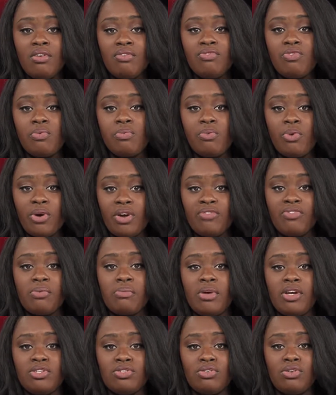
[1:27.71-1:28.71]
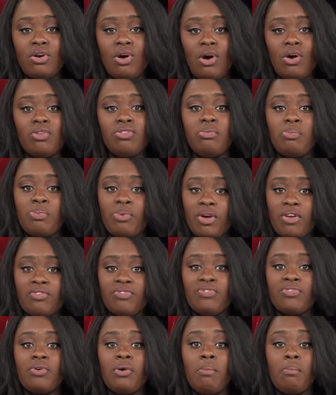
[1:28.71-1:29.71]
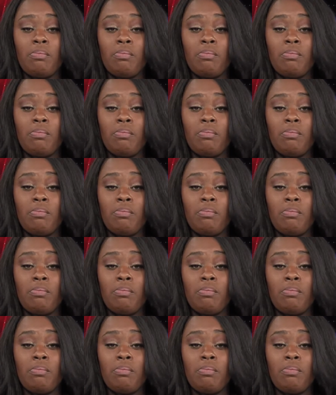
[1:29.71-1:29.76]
For more information, call the Bradford,